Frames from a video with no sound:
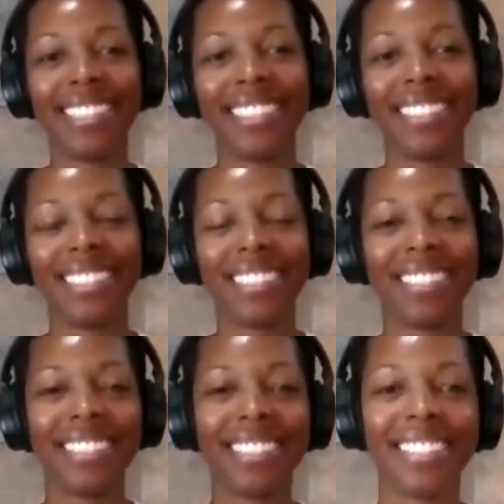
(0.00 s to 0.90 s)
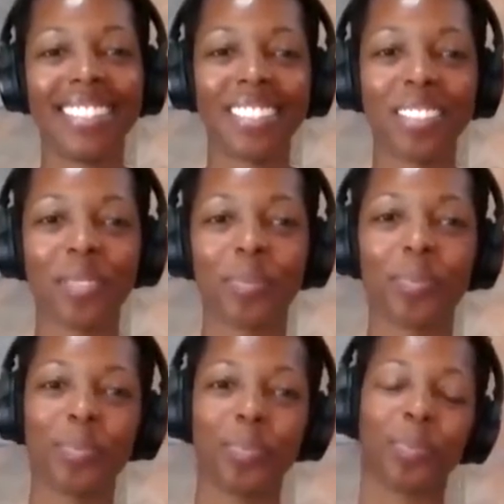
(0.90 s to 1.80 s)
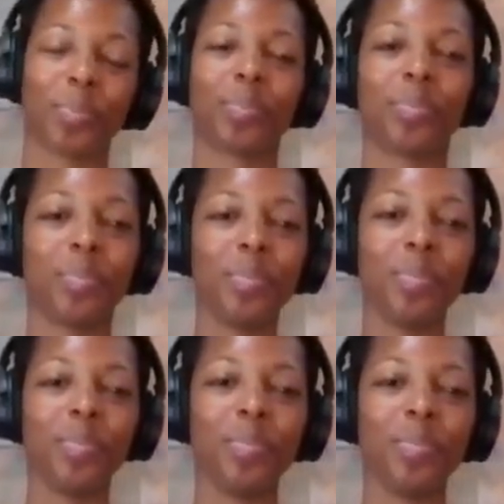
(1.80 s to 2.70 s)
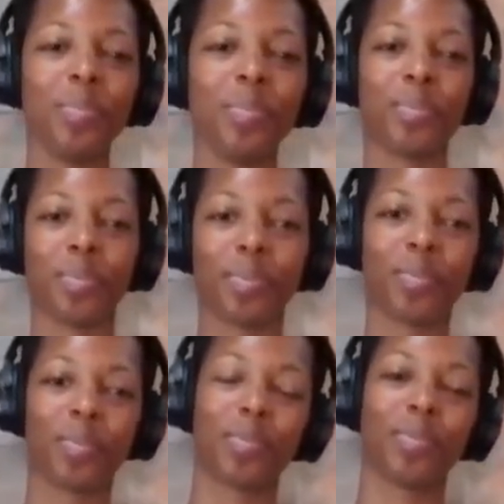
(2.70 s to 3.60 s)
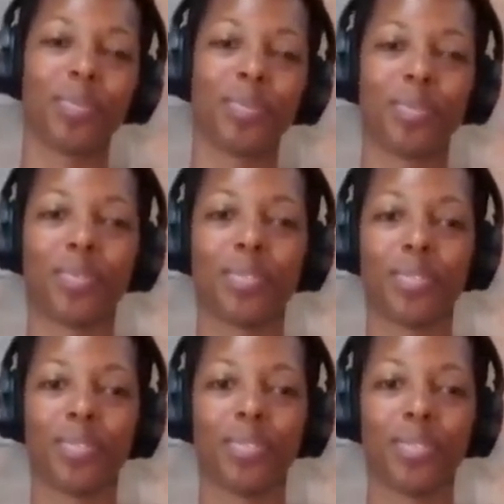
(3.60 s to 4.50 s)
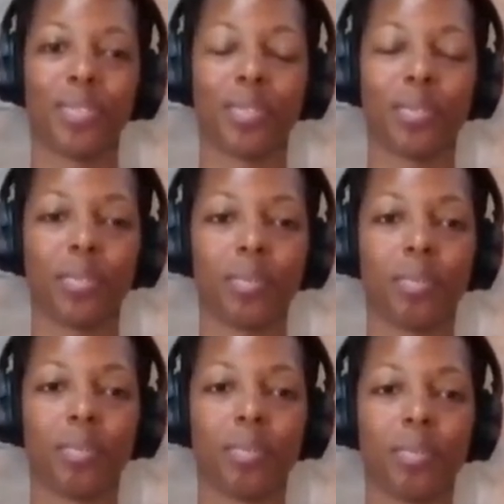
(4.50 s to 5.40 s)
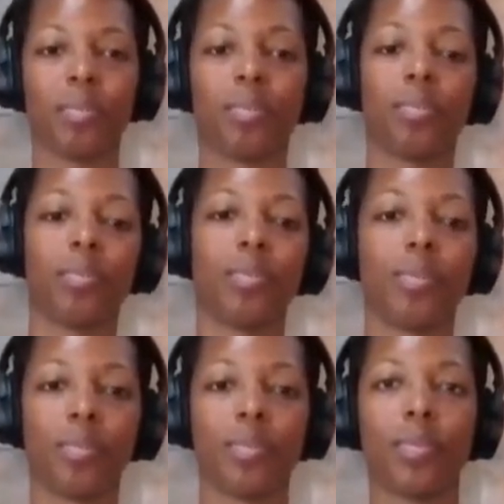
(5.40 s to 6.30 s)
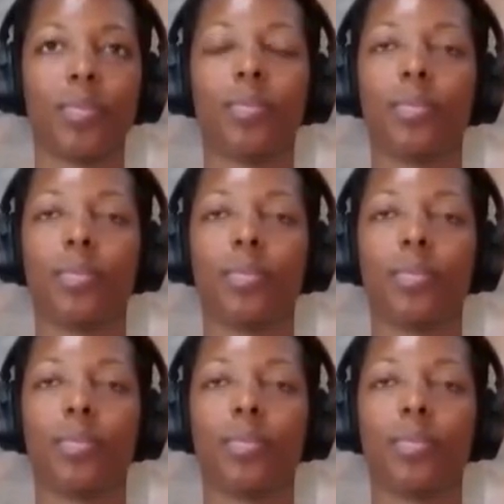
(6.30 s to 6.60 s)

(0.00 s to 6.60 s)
(not speaking)